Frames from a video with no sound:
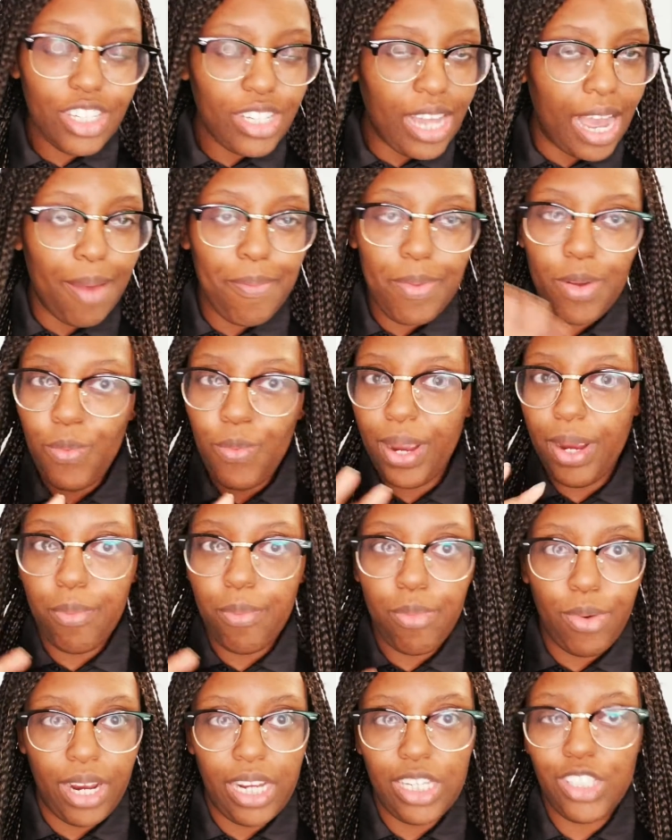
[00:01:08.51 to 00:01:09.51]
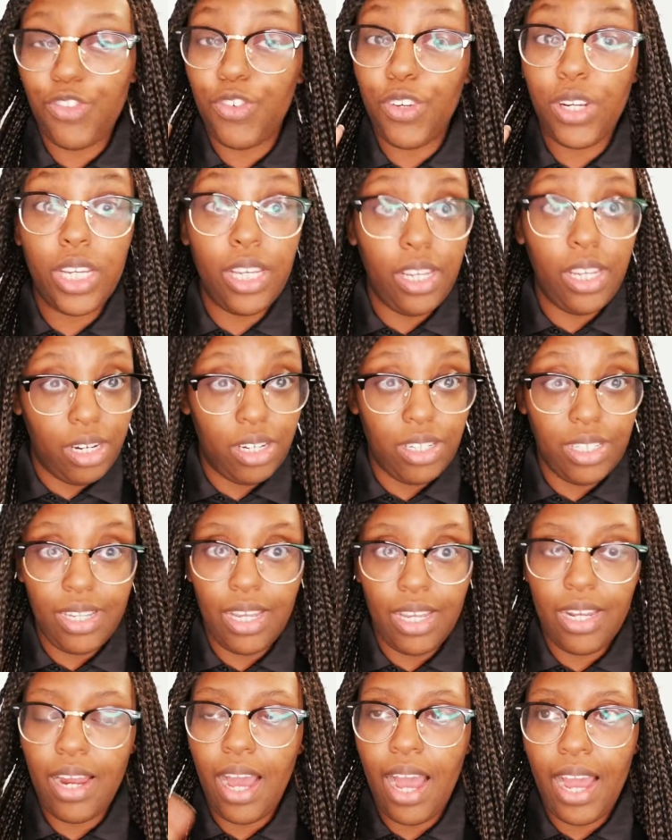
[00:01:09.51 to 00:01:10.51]
I've been wearing braids for years.
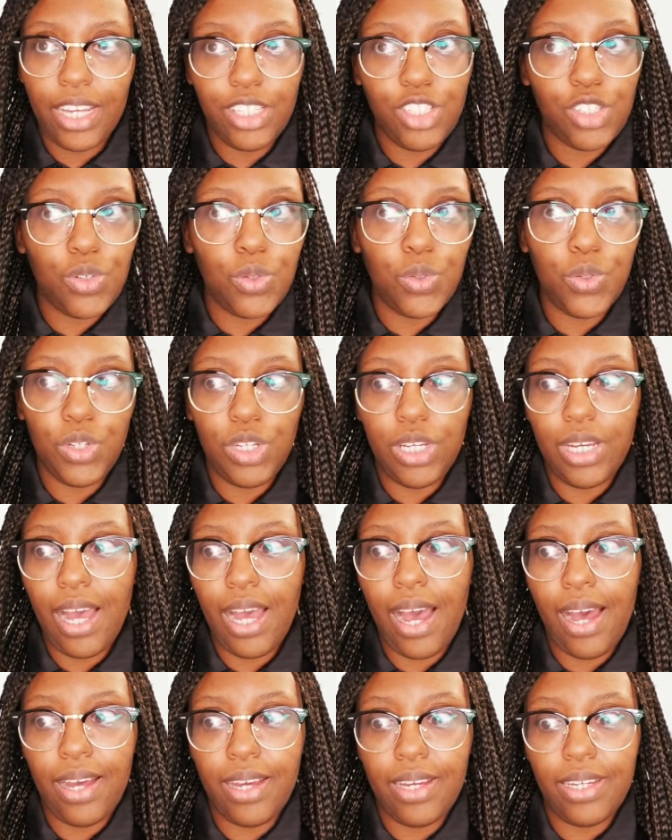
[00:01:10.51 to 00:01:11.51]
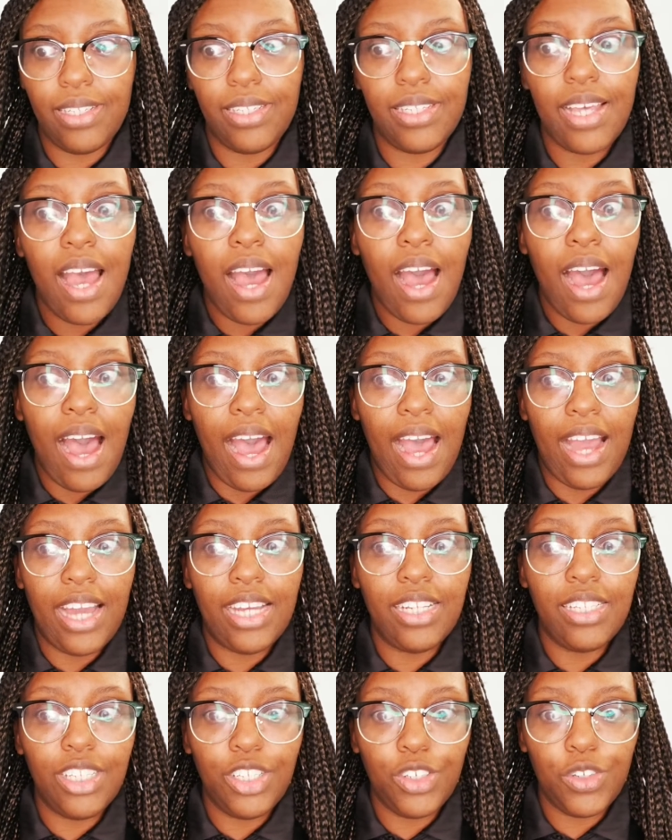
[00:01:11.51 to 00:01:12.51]
In high school, you guys,
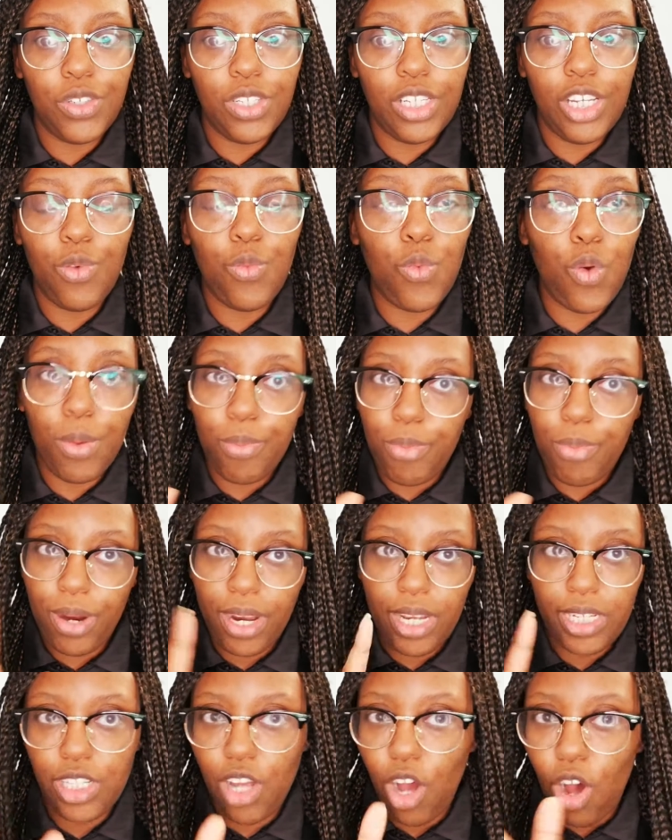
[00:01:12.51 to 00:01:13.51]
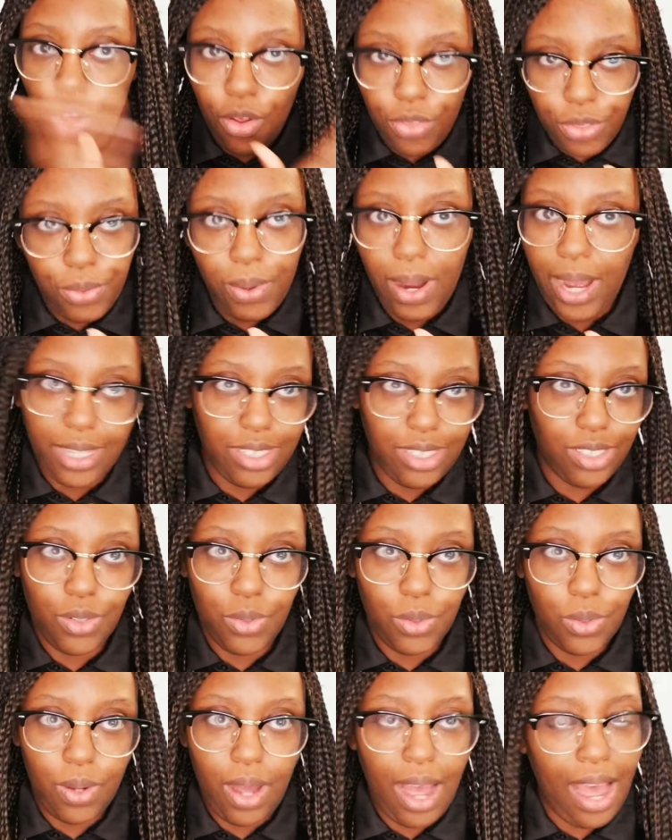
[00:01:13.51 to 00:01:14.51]
I literally wore braids all through high
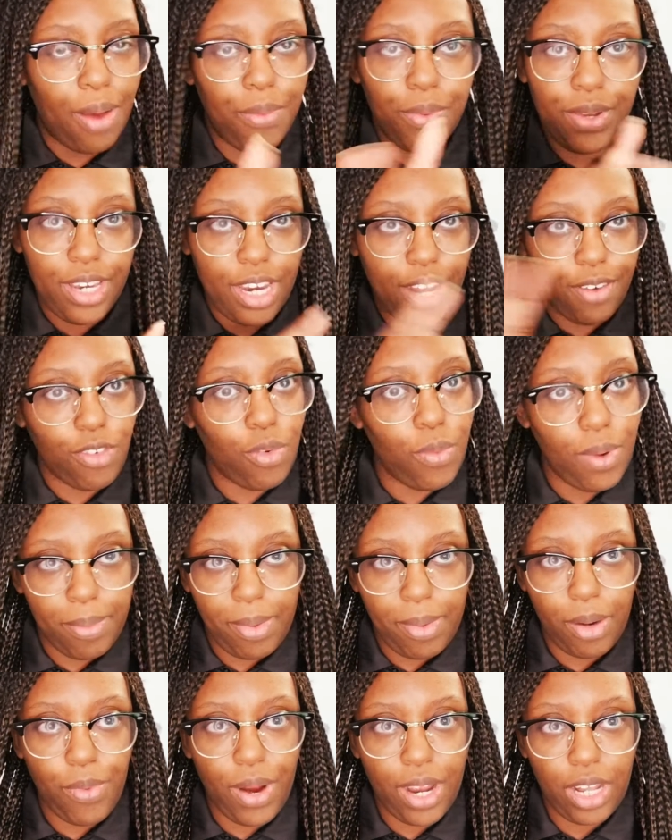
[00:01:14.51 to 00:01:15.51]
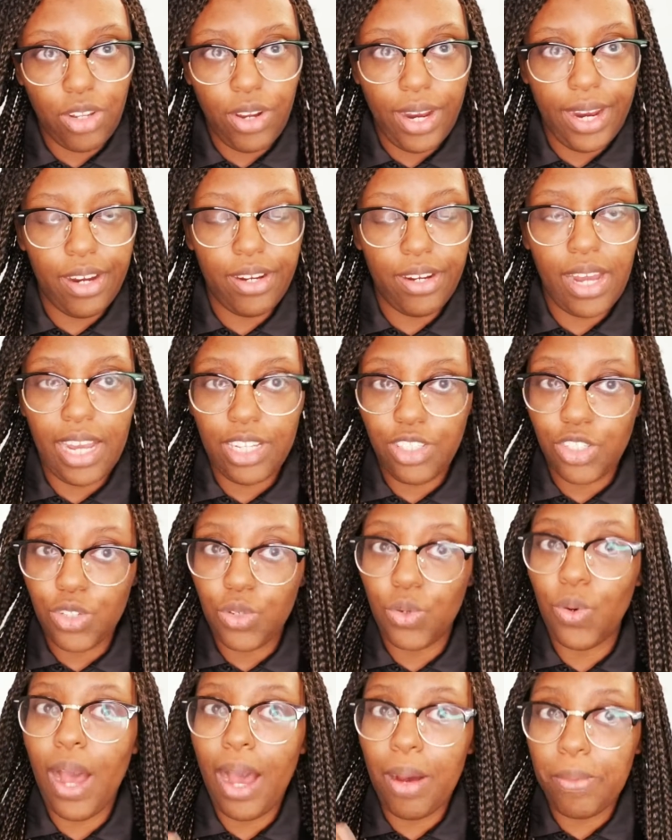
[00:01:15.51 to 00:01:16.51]
school. I would never wear my regular hair in high
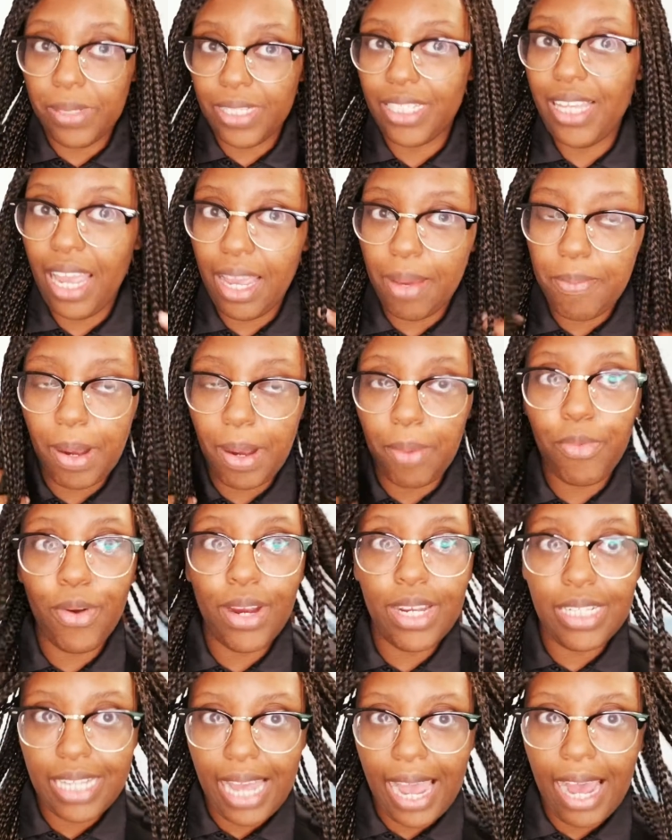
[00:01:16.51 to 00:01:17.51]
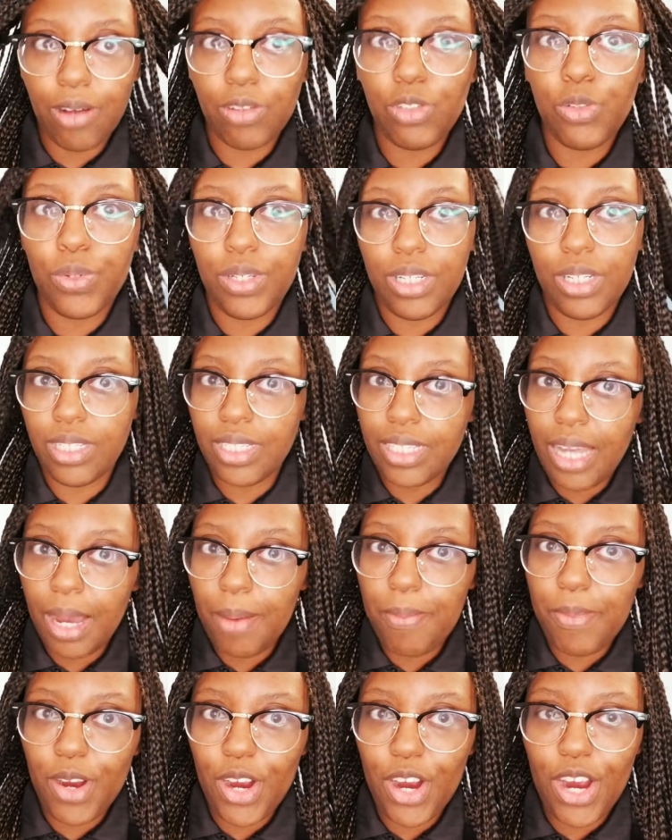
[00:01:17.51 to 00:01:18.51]
school. I would take my braids out during the
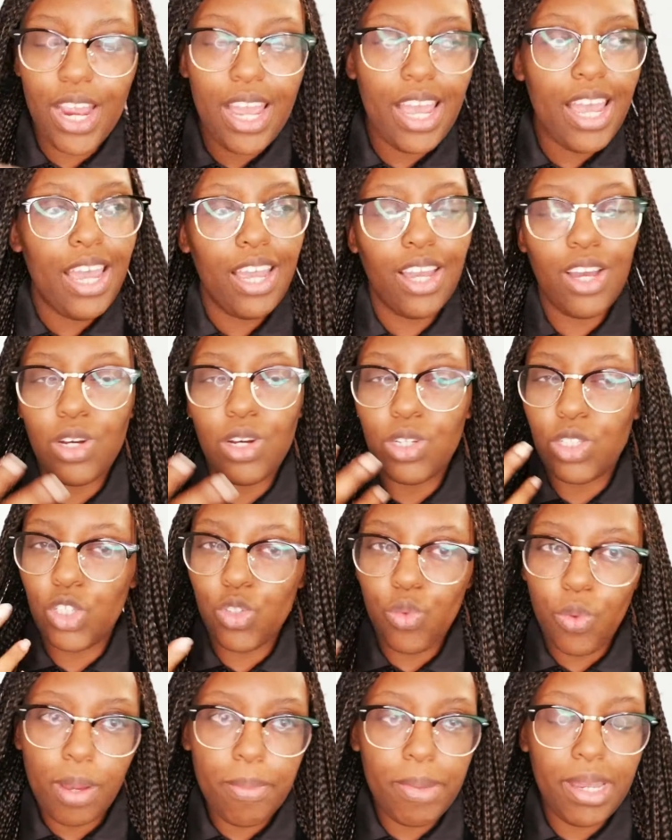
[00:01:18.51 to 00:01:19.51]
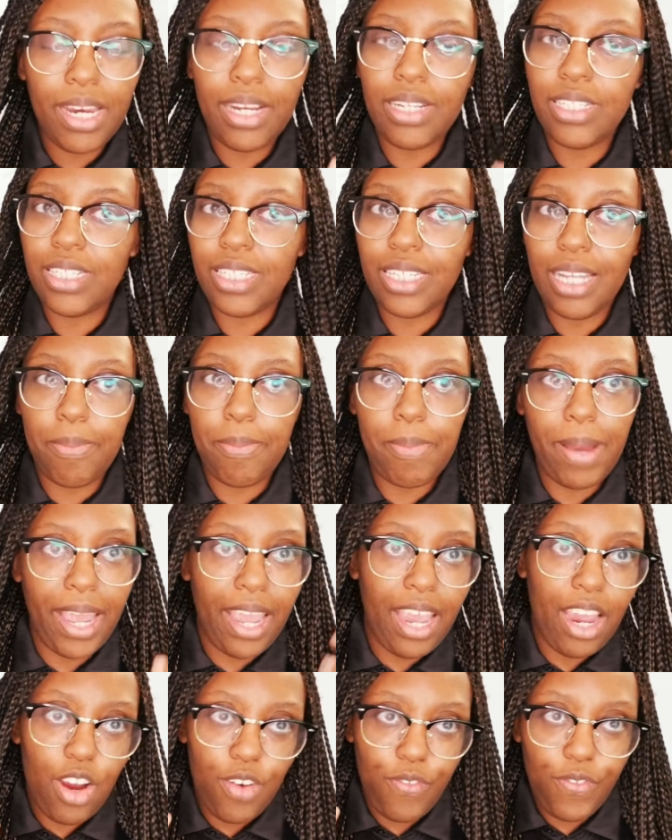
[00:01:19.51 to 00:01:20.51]
summer, go swimming, and just let my
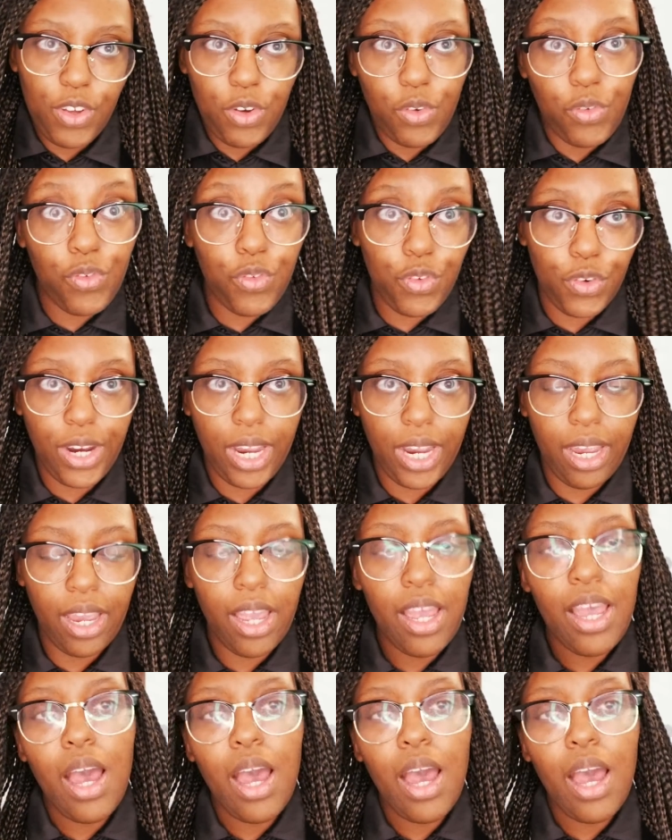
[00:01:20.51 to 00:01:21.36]
hair feel free.